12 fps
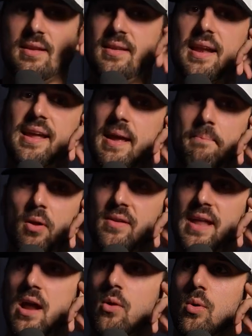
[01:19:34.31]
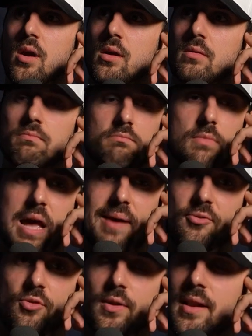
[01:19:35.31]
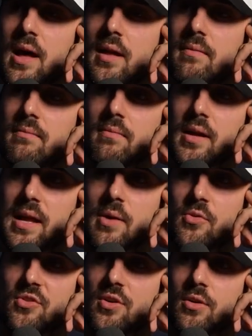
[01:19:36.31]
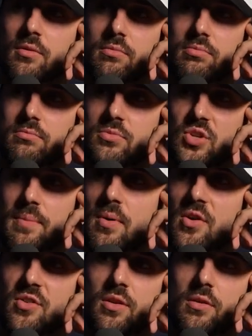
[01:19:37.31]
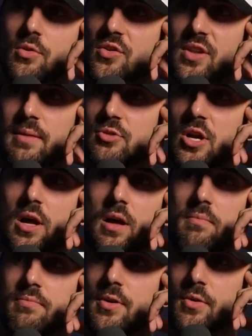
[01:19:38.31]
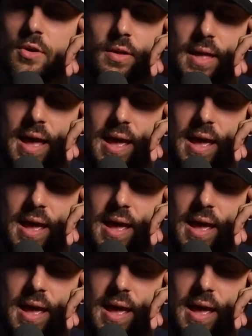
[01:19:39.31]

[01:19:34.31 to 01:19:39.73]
And did I get burnt out at work? Absolutely not. Like, I was still same person, doing the same job, doing all